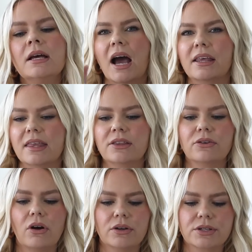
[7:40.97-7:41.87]
I think
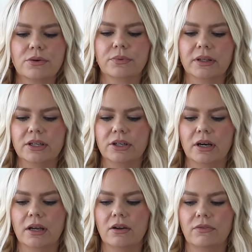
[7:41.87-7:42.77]
they're also really
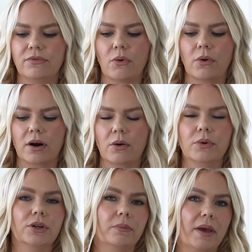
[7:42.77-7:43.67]
good for
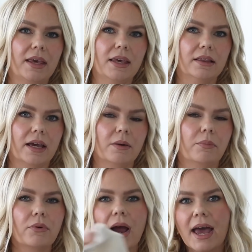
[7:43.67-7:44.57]
when you're baking like
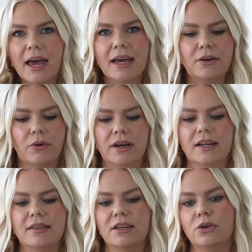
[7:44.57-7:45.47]
bread or
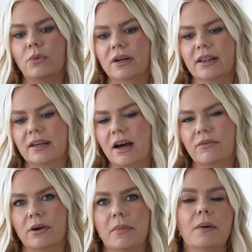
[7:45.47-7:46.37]
anything you want to
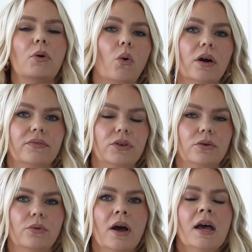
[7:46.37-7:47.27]
cover them up, or if
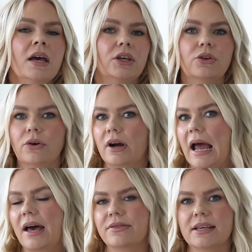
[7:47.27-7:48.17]
you are
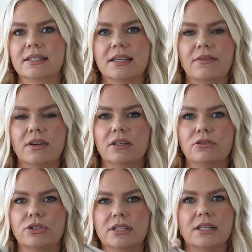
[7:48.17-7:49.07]
at Thanksgiving and
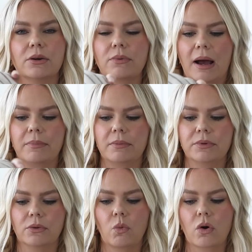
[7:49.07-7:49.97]
you just need to wrap up
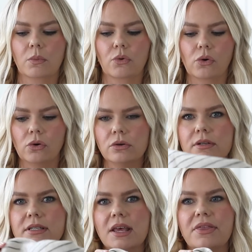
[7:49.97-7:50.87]
your warm
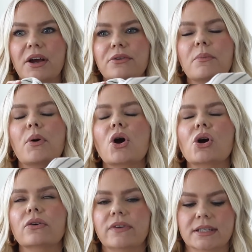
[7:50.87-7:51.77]
rolls. They are the
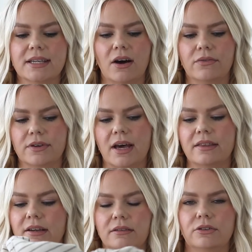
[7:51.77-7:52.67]
perfect towel for that.
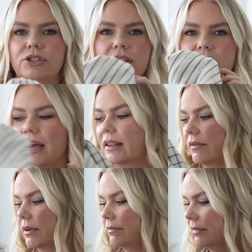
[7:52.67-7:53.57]
They're just, I love
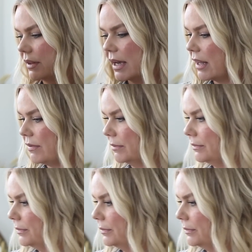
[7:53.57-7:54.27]
them. I love them.